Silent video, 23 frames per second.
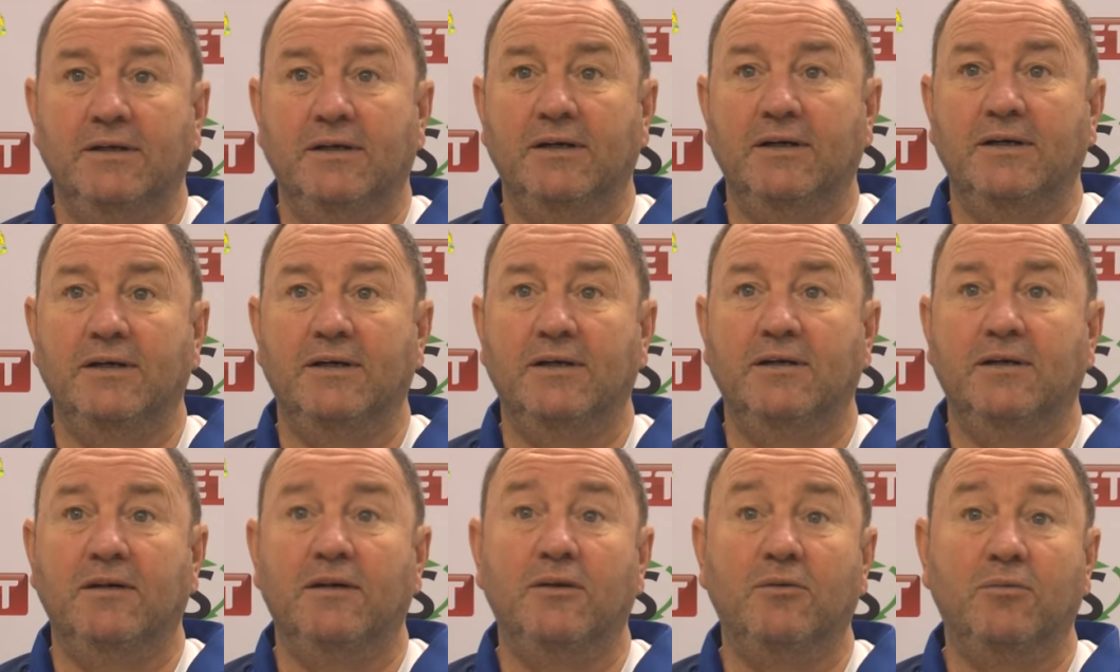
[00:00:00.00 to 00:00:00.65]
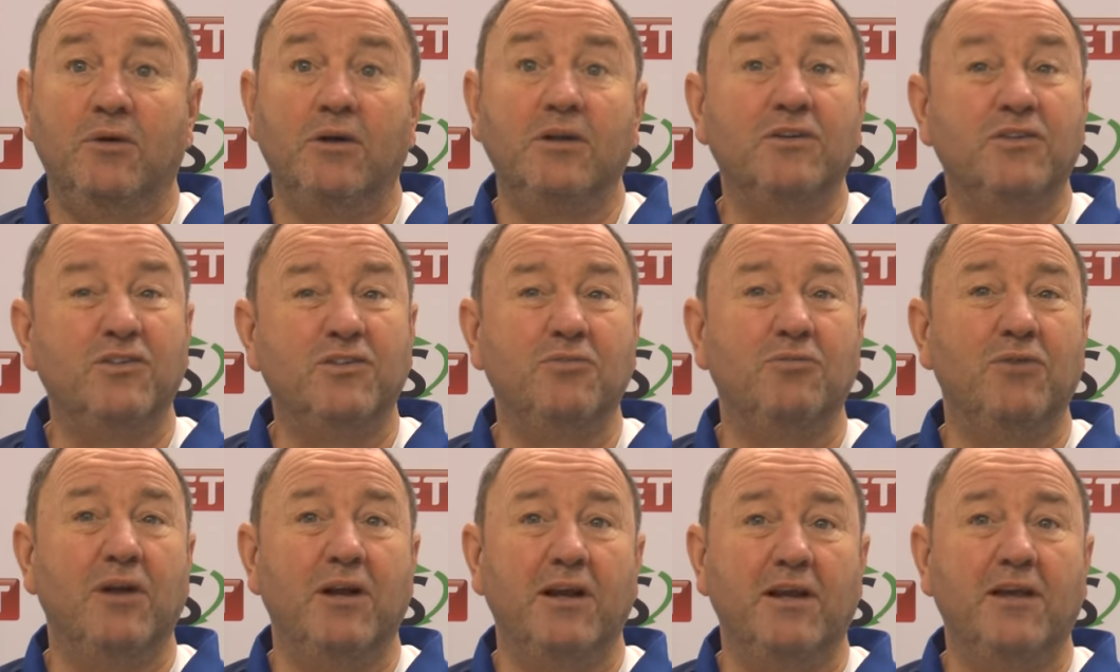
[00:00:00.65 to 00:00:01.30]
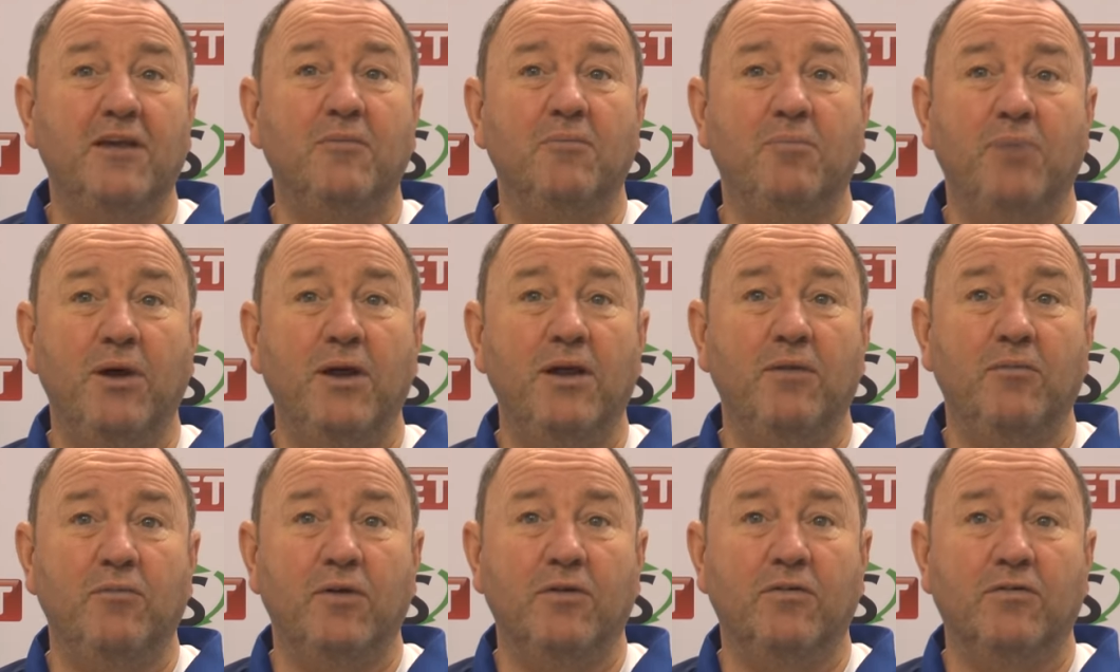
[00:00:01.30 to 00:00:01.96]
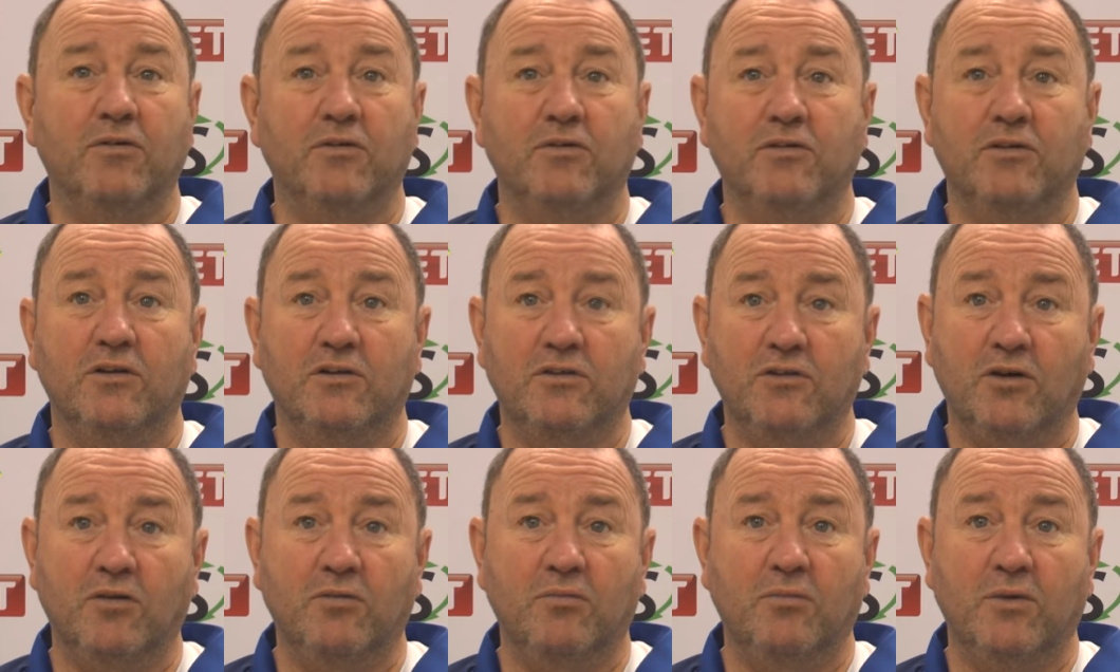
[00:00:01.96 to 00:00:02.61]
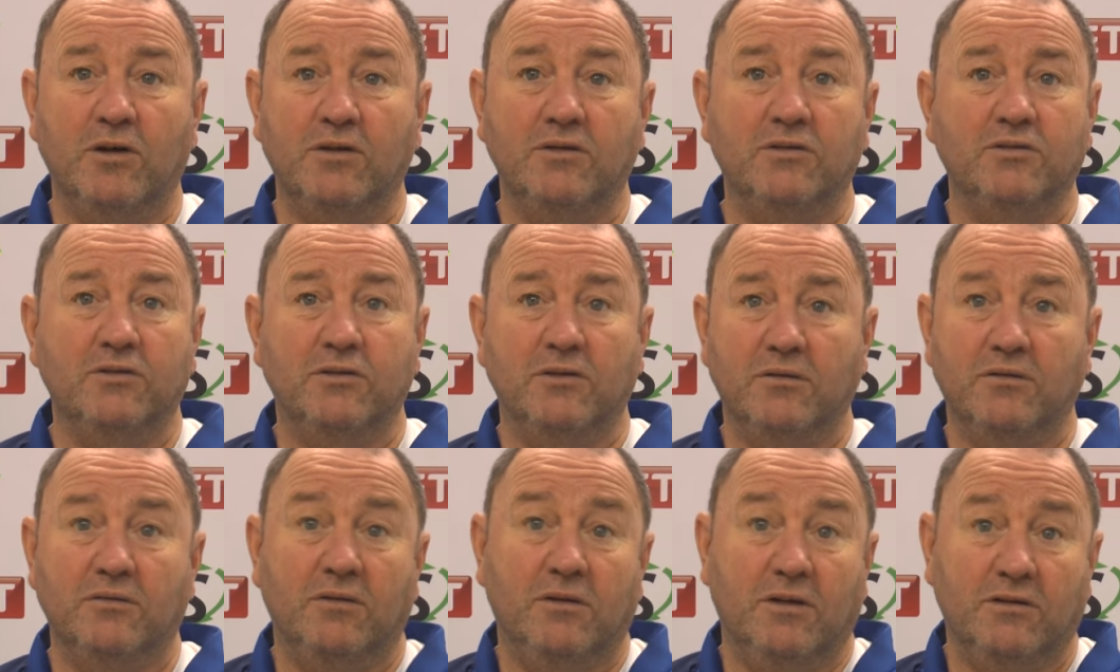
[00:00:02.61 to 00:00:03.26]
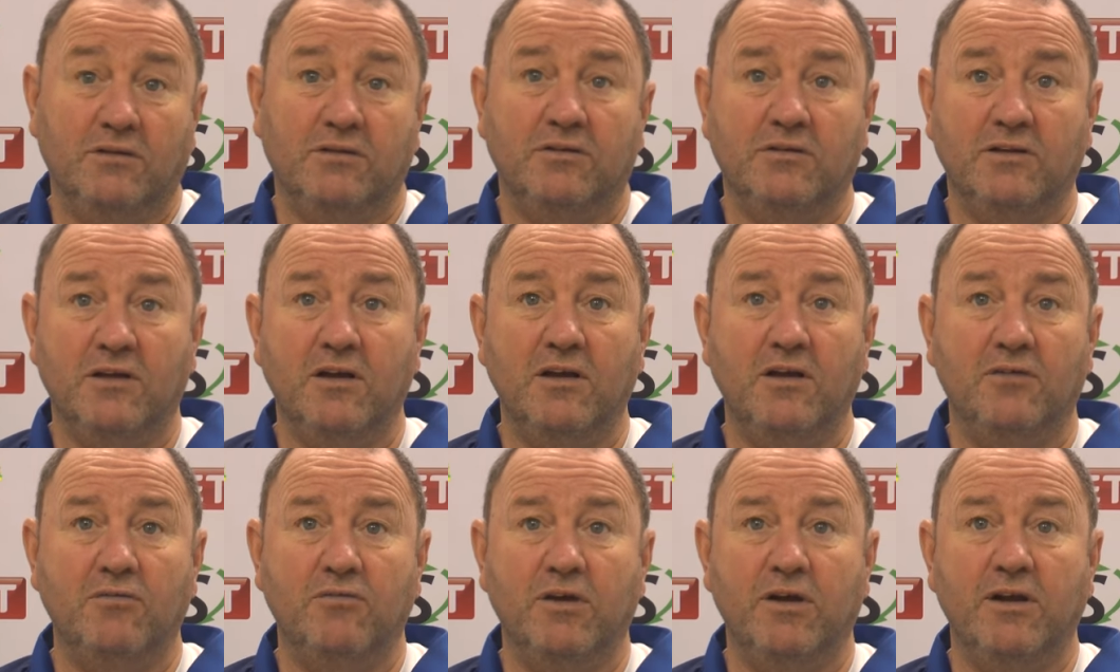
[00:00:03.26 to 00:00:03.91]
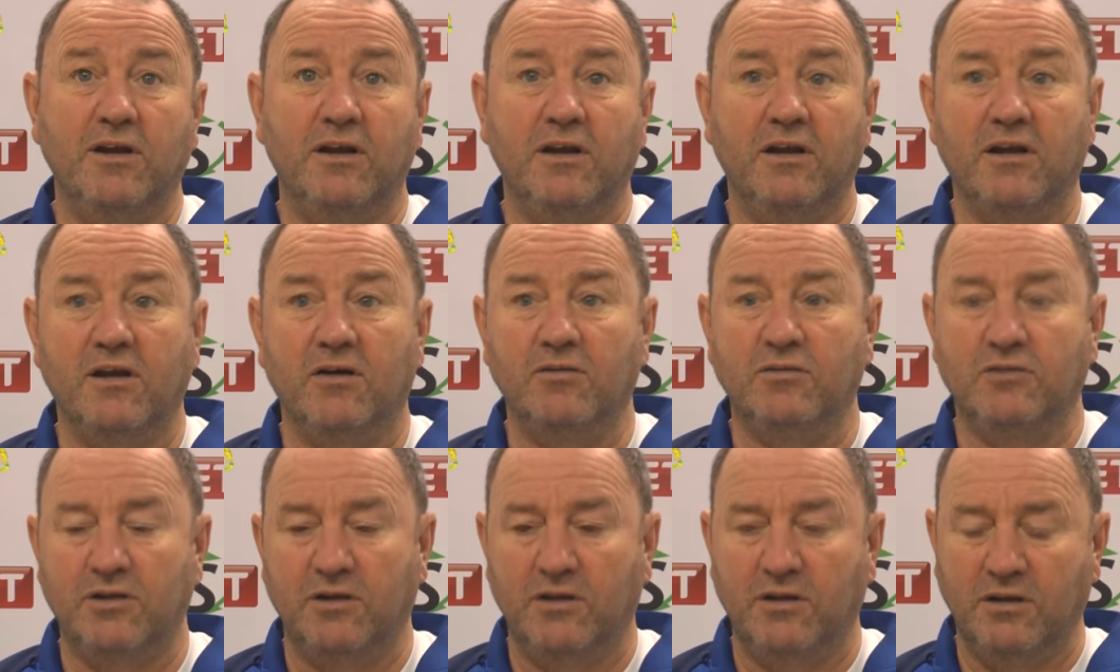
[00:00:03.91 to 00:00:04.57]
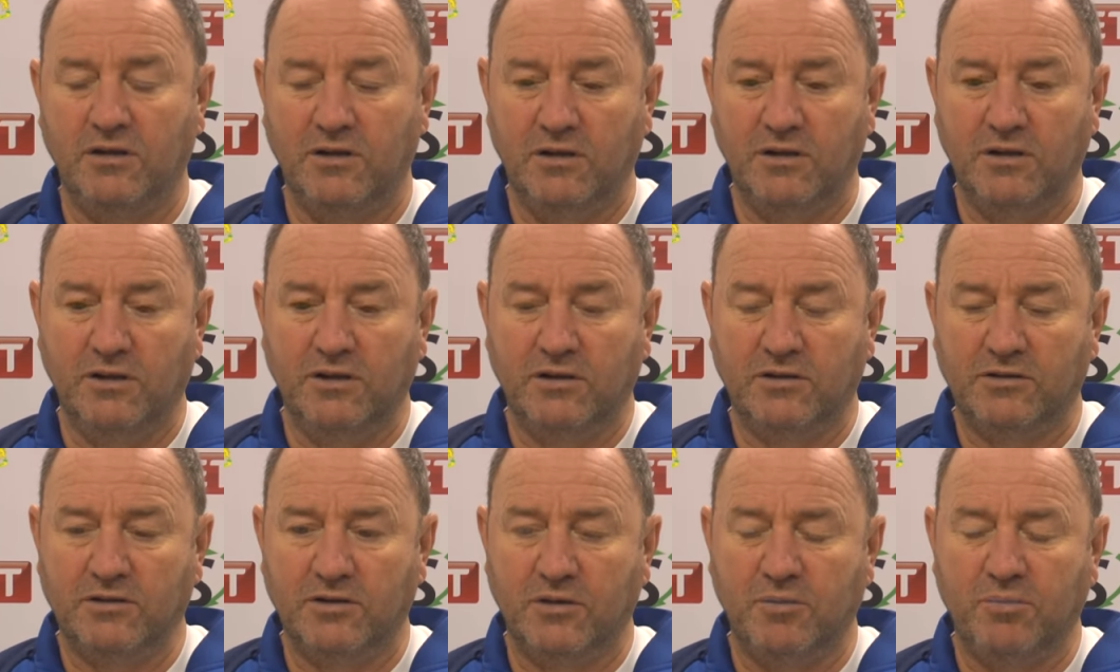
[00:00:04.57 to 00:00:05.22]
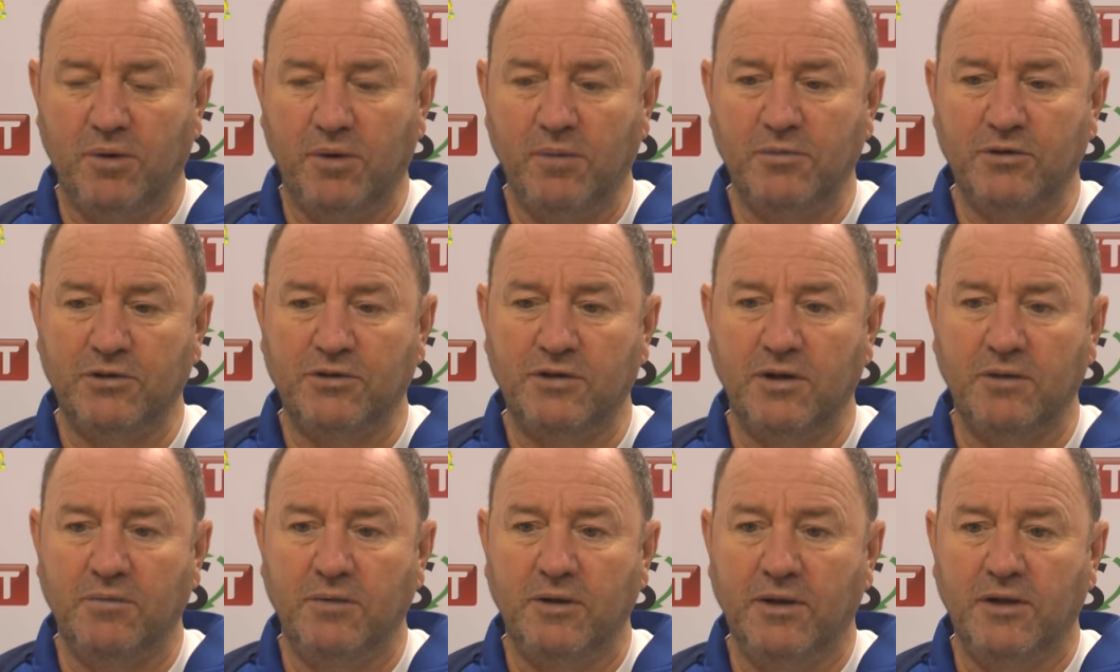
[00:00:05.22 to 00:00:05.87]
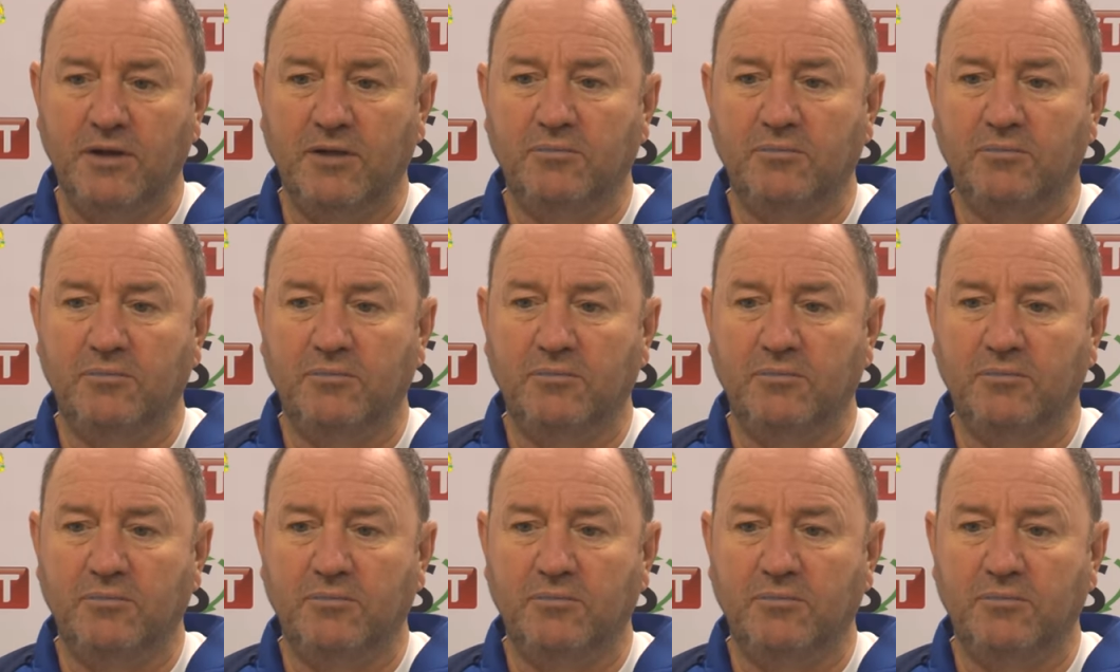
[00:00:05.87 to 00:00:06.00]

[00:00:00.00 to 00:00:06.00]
uh, are the ones you're really competing with because the top mm. ones are, as I say, are ready to go to the to the Premiership.